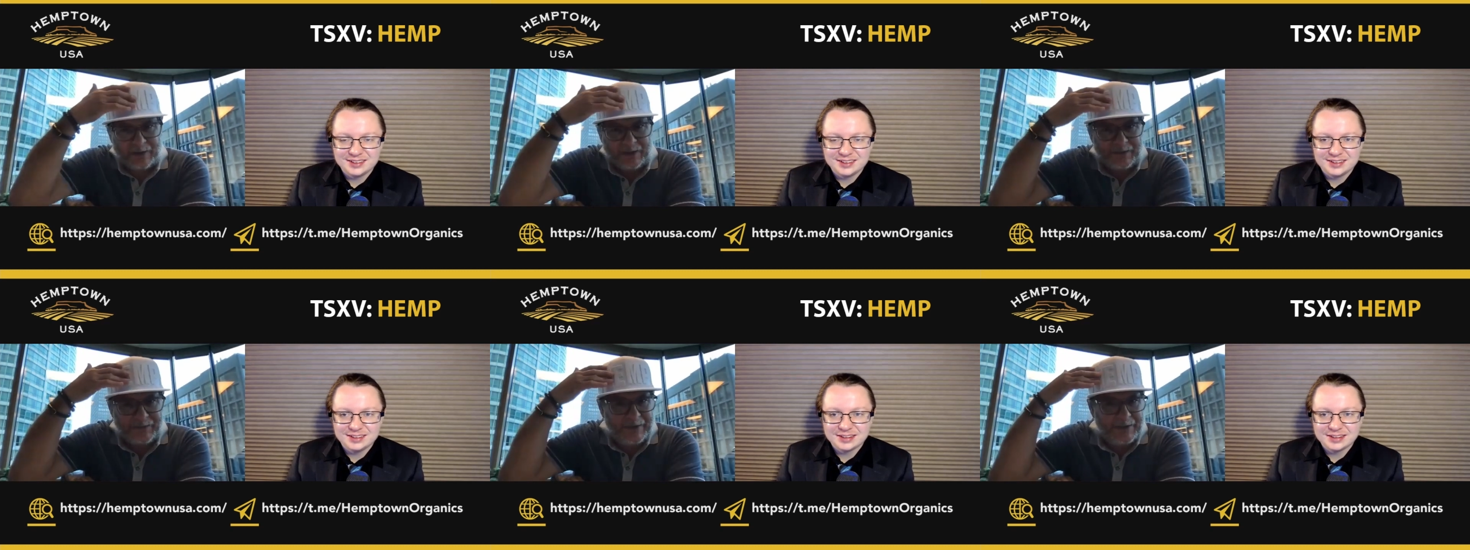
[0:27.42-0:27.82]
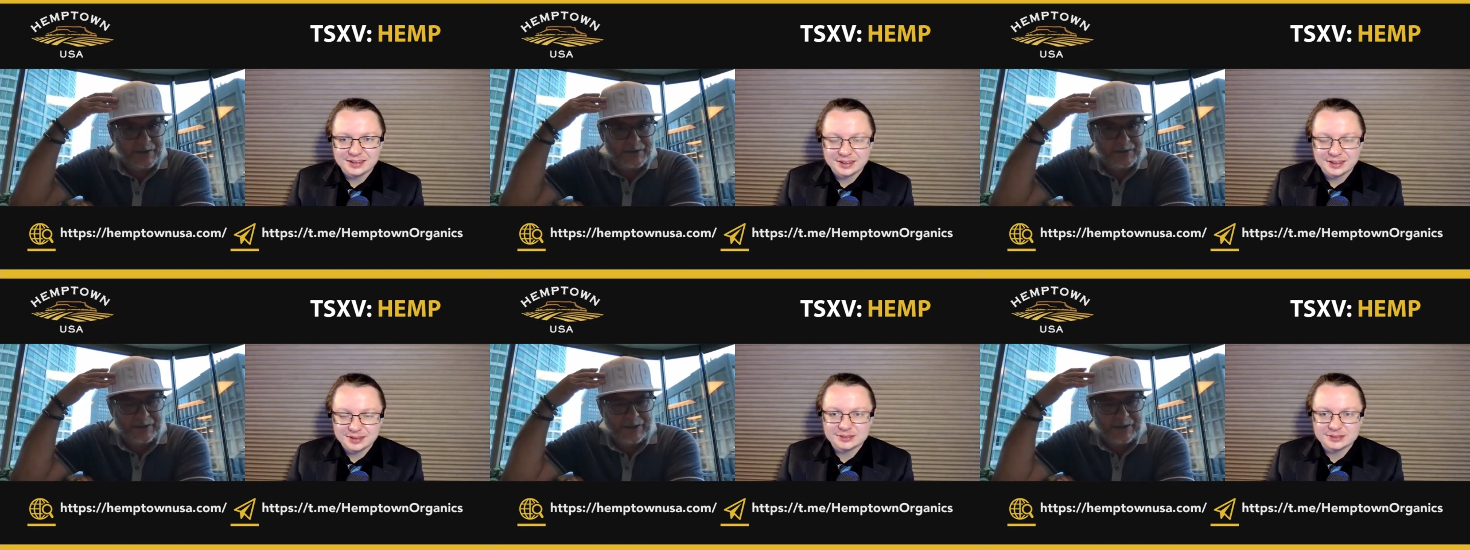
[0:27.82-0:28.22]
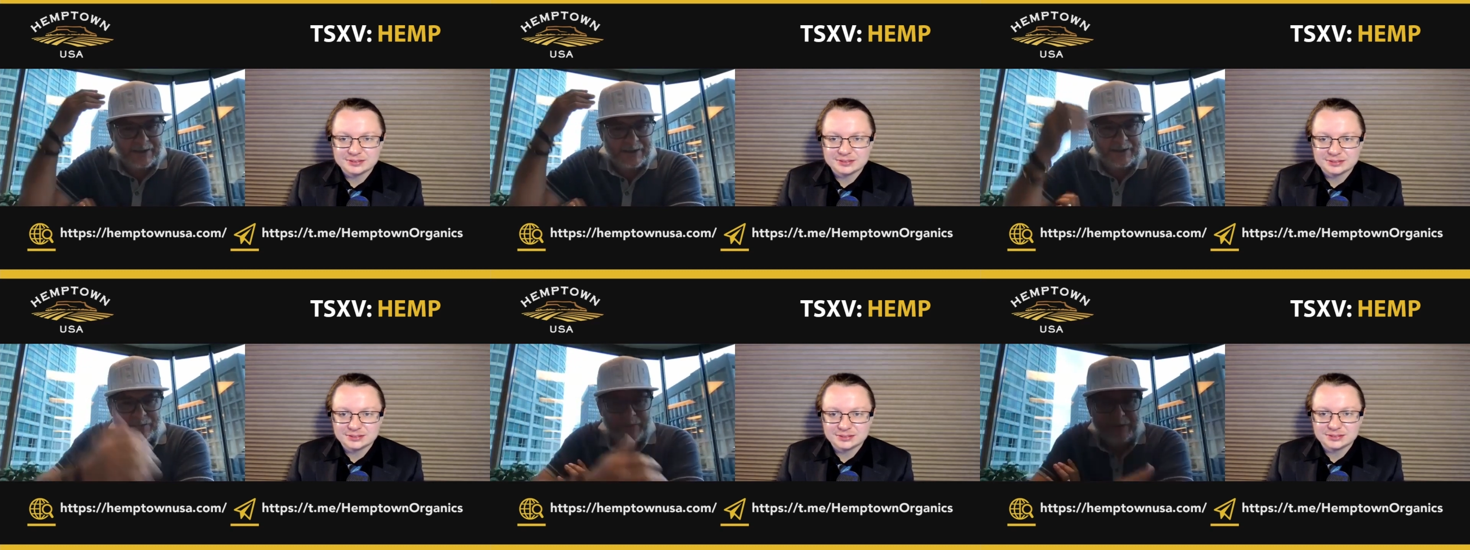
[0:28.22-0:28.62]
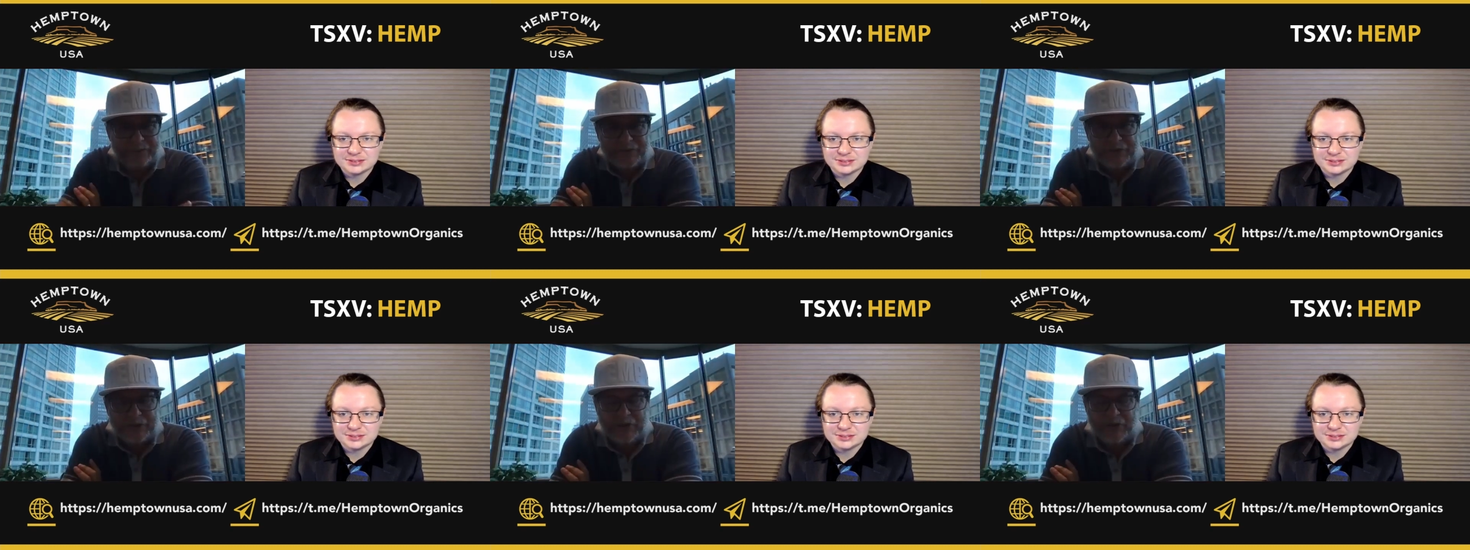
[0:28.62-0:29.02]
Speaker 1: on there. Uh, we've
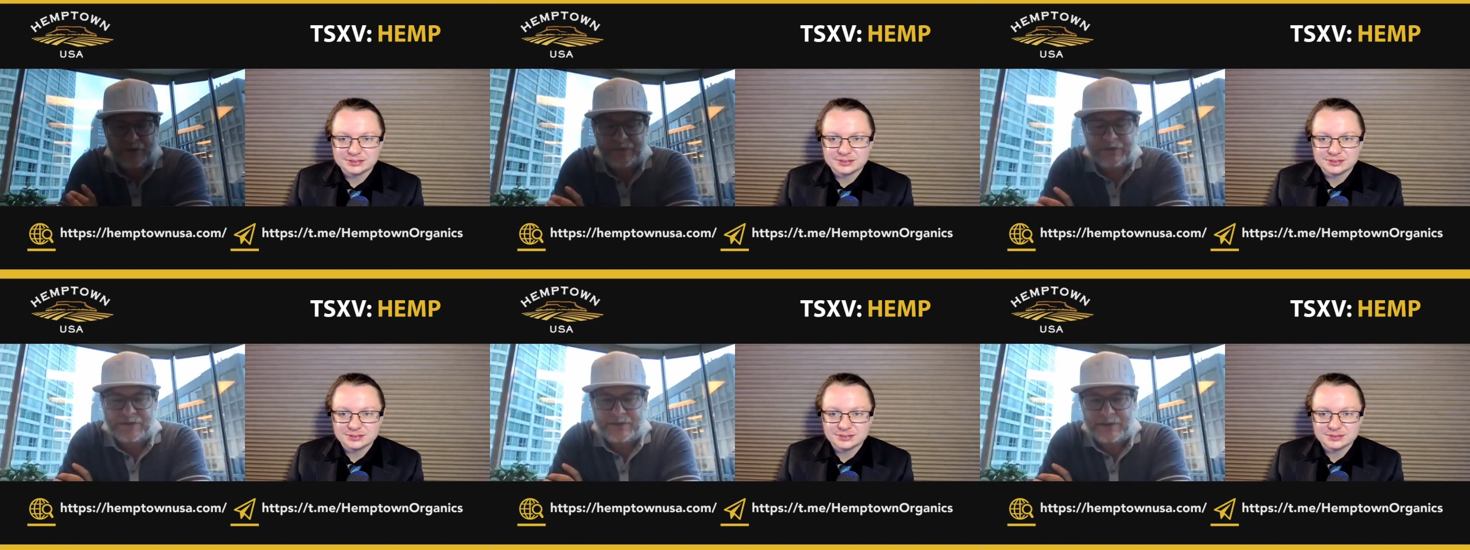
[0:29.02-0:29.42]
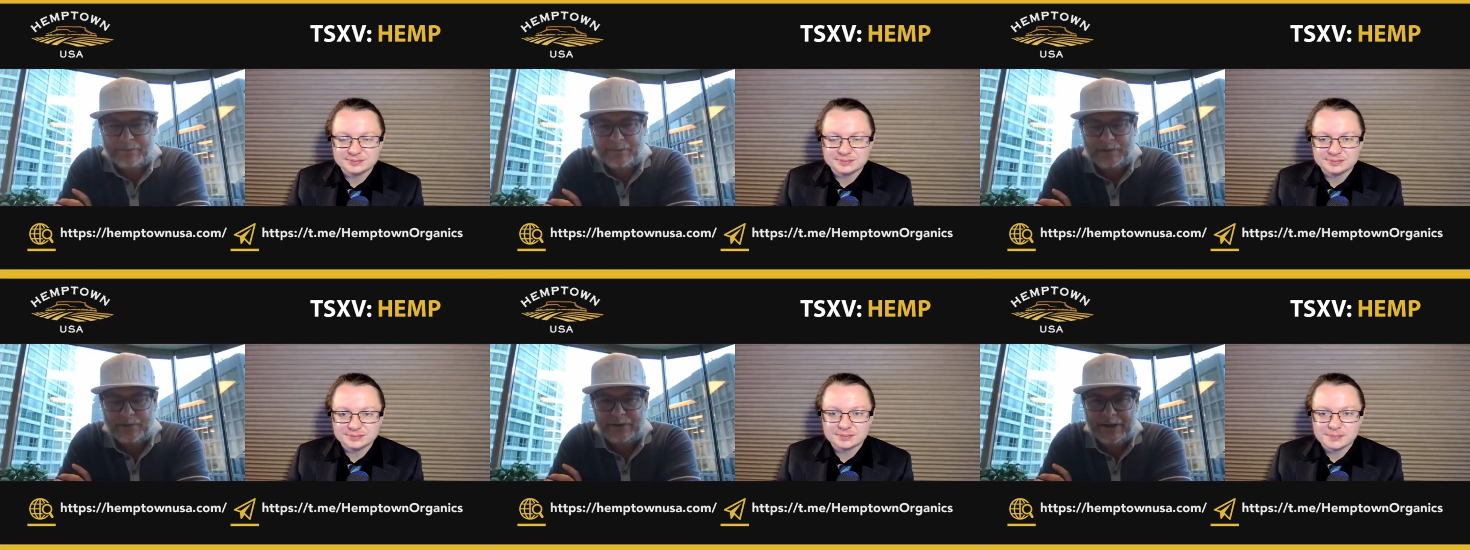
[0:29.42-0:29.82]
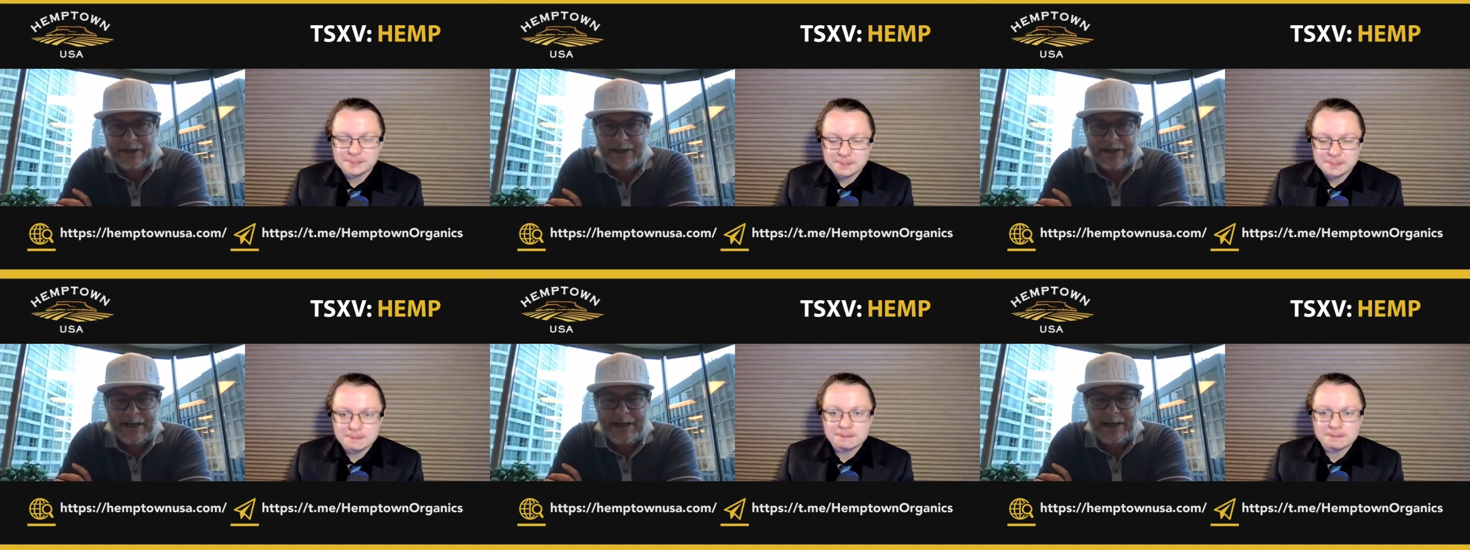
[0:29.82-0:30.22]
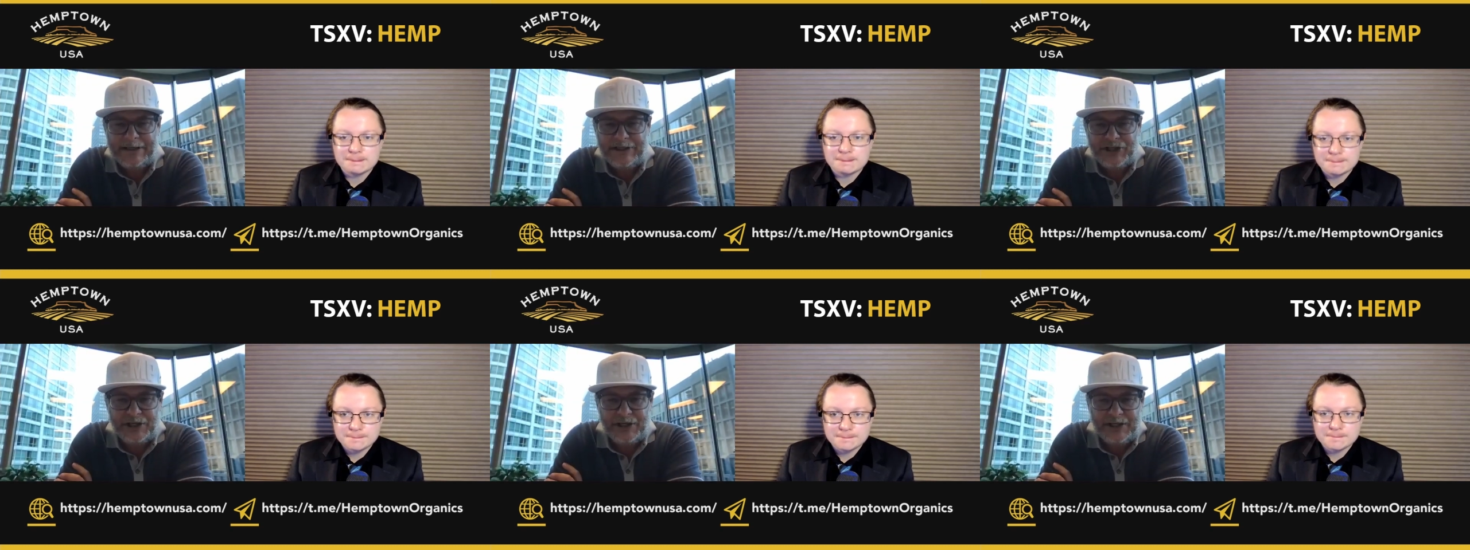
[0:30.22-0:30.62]
secured the symbol
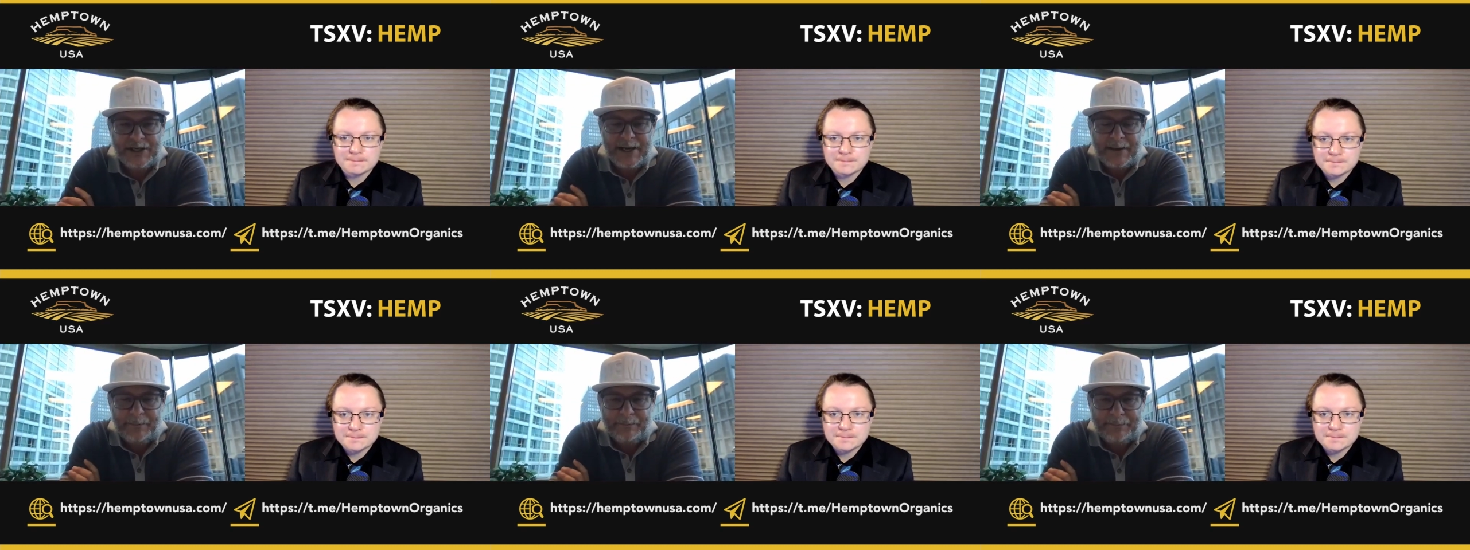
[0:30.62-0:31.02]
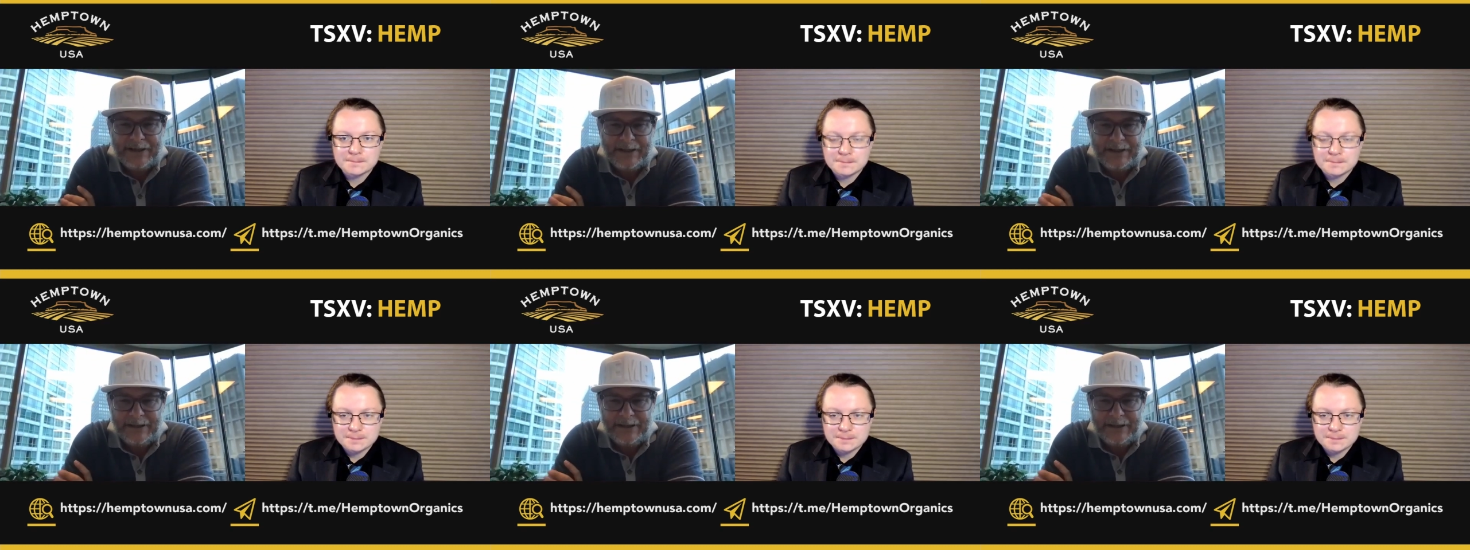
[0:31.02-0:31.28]
HEMP